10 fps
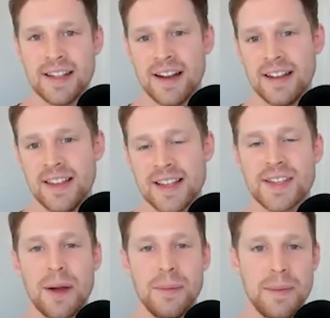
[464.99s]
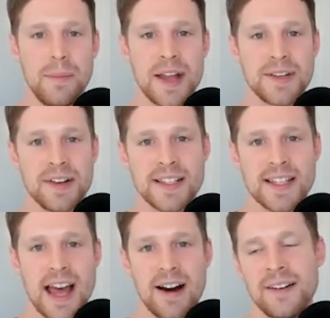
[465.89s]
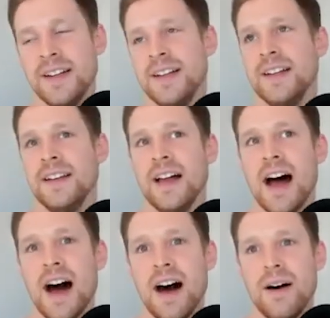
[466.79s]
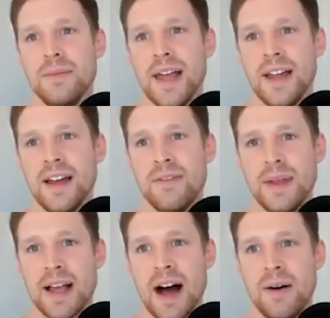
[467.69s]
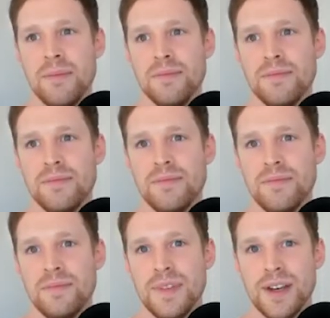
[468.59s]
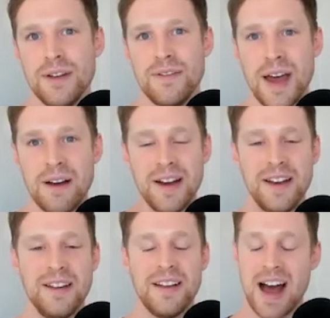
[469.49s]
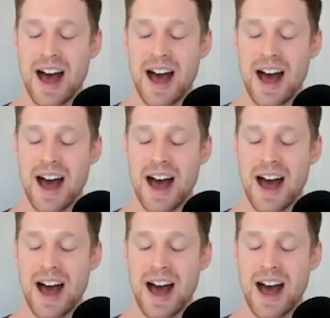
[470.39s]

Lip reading: There's so many metrics now that have become, very